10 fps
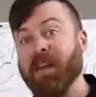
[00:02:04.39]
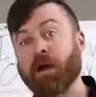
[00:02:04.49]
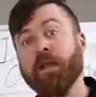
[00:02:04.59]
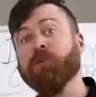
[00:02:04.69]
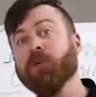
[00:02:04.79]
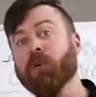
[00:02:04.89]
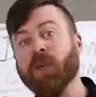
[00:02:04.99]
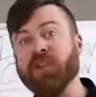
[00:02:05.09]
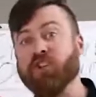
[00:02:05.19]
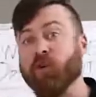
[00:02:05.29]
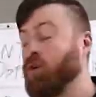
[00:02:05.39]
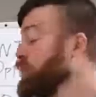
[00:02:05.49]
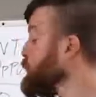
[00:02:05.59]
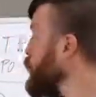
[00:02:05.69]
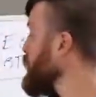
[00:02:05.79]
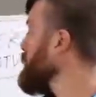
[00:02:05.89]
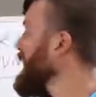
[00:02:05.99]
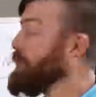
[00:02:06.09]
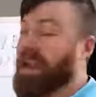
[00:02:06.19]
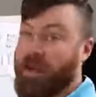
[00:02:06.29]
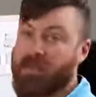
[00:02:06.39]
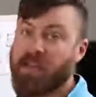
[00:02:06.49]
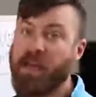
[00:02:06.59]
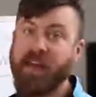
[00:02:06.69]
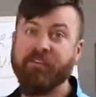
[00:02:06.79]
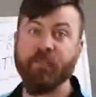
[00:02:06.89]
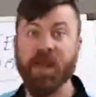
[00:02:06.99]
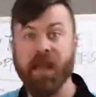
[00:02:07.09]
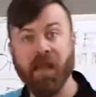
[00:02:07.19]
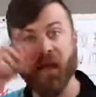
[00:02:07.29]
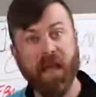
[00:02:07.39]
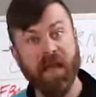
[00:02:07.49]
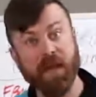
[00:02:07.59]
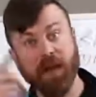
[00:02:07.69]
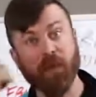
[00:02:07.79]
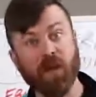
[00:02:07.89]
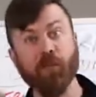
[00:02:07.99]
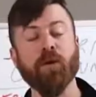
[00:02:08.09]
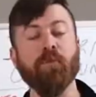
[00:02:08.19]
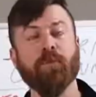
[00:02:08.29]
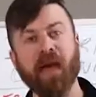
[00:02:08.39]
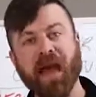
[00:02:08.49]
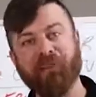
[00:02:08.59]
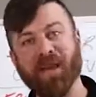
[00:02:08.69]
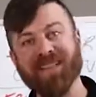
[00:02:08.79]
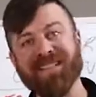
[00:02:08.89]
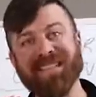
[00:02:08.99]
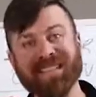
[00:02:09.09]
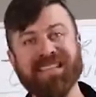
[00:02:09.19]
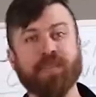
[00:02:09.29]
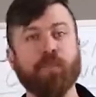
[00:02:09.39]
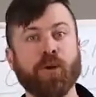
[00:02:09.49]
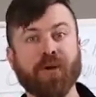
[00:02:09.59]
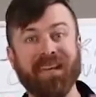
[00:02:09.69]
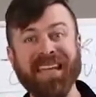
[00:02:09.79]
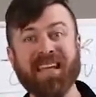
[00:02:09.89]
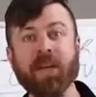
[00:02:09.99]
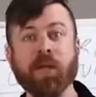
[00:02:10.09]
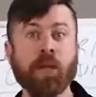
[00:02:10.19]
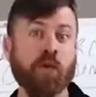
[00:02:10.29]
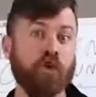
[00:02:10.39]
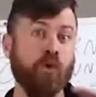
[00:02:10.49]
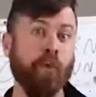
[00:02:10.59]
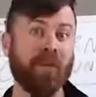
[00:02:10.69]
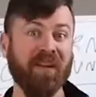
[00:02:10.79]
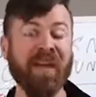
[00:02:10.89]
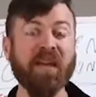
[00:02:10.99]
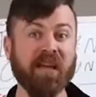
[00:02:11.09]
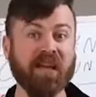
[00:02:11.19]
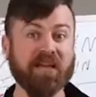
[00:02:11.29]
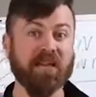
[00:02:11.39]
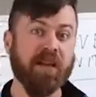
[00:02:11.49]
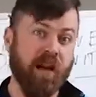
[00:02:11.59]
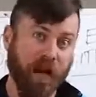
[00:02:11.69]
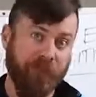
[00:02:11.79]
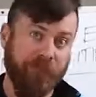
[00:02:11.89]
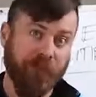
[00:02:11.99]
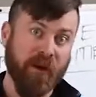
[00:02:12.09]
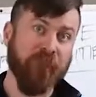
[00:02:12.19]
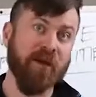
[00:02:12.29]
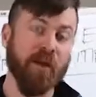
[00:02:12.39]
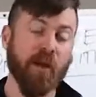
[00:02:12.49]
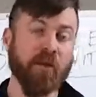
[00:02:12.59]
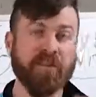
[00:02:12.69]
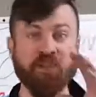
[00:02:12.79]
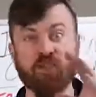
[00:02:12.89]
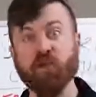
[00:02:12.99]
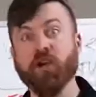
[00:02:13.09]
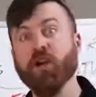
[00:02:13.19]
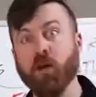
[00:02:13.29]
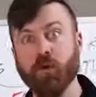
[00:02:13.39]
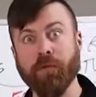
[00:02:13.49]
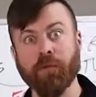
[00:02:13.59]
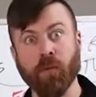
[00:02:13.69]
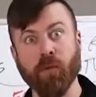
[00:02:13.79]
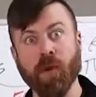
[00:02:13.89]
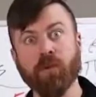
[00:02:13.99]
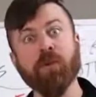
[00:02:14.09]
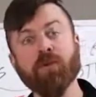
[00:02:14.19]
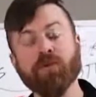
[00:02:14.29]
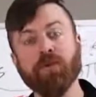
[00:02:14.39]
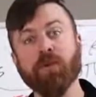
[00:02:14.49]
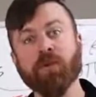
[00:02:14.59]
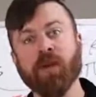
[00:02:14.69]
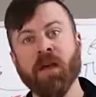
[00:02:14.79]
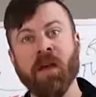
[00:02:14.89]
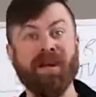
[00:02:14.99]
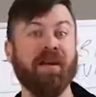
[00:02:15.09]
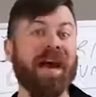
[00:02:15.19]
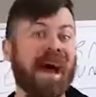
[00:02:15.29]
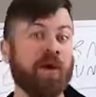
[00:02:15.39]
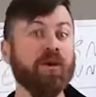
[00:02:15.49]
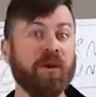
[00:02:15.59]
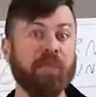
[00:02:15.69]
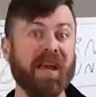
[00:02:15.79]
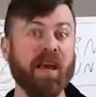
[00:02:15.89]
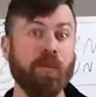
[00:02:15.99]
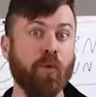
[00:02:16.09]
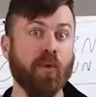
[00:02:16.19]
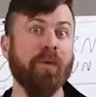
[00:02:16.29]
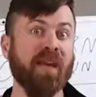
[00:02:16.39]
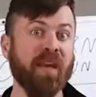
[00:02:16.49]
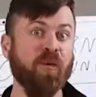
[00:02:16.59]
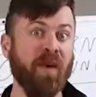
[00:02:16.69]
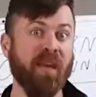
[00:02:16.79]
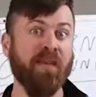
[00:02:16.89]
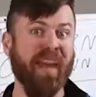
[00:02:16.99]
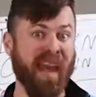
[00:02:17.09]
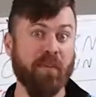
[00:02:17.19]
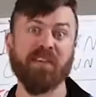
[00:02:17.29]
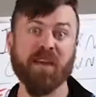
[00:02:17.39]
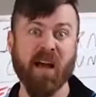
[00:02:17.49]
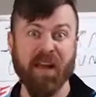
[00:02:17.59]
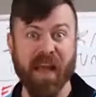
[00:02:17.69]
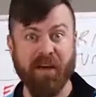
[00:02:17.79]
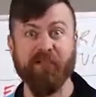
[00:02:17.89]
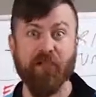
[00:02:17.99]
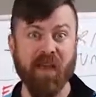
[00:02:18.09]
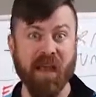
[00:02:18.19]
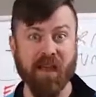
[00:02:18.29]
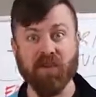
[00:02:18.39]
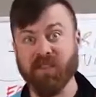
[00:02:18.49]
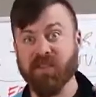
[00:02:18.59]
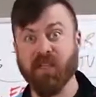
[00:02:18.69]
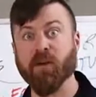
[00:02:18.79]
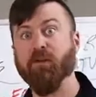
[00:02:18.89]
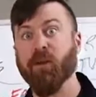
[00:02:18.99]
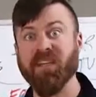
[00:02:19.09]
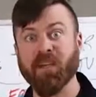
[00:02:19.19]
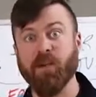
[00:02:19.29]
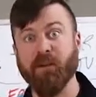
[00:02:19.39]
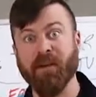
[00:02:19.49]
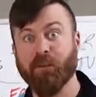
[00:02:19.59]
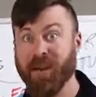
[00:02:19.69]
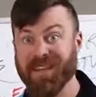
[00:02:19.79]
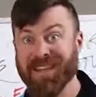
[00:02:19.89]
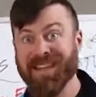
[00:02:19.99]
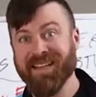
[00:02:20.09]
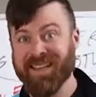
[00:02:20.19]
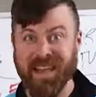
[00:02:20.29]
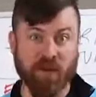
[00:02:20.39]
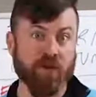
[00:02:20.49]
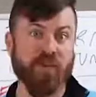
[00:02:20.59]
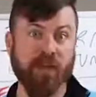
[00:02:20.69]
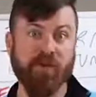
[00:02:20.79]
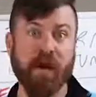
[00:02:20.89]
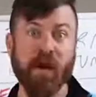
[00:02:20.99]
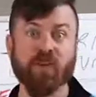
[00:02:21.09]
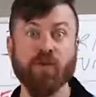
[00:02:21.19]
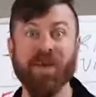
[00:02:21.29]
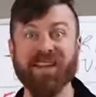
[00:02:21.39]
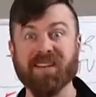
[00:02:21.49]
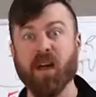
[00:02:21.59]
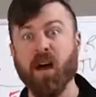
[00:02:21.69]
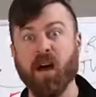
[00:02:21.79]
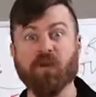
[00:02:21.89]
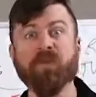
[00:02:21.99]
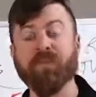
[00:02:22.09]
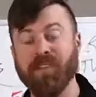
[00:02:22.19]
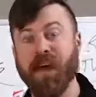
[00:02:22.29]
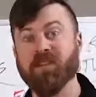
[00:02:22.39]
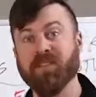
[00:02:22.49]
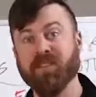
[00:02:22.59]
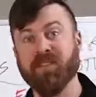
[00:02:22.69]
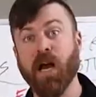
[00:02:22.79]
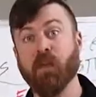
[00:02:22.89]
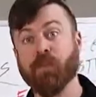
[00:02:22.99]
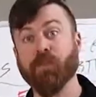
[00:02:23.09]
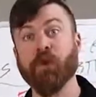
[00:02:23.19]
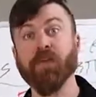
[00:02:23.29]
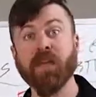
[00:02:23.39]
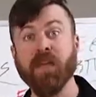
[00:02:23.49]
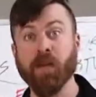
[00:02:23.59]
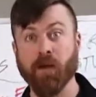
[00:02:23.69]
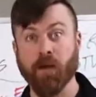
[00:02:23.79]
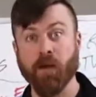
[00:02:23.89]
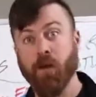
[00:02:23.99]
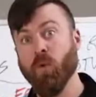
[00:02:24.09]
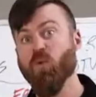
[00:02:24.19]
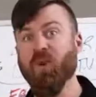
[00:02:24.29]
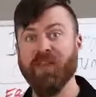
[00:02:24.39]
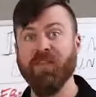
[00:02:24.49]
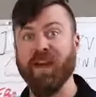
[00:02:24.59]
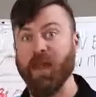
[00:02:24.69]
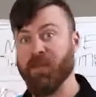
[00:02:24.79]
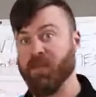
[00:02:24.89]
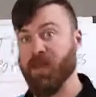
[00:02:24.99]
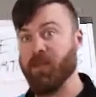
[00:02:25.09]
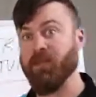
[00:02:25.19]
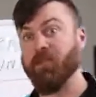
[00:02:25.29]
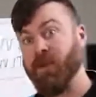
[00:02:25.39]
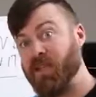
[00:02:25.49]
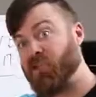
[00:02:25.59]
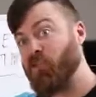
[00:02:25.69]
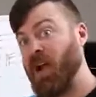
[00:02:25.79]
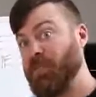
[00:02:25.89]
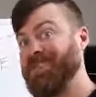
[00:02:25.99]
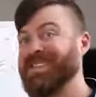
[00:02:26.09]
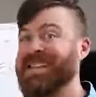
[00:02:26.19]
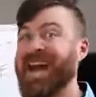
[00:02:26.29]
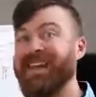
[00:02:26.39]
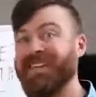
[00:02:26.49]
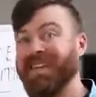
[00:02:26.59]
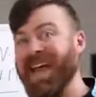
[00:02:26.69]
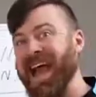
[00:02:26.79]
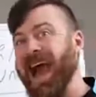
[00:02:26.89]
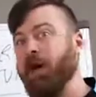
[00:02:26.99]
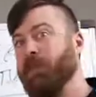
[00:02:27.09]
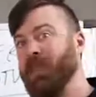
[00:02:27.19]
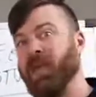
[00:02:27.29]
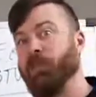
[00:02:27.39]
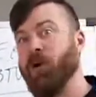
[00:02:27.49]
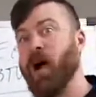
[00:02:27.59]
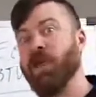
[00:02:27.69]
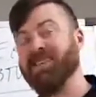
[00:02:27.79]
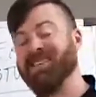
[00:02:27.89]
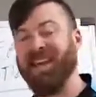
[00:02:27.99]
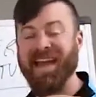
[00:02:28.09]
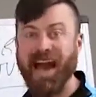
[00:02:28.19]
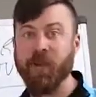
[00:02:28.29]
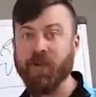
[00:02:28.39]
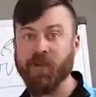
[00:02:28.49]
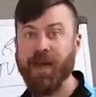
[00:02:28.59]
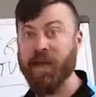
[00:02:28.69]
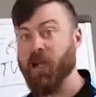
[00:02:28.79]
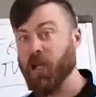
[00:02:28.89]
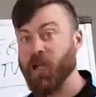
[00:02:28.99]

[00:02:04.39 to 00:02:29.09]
Now, if you're looking to learn more about Amazon FBA, I'm gonna put, have my assistant put a link to a playlist of free videos that you can go through on YouTube about how you can make more money with Amazon FBA. This is an interview I did with my friend Tanner J. Fox, who makes hundreds of thousands of dollars per year with Amazon. So he describes exactly how to pick products and how to do that.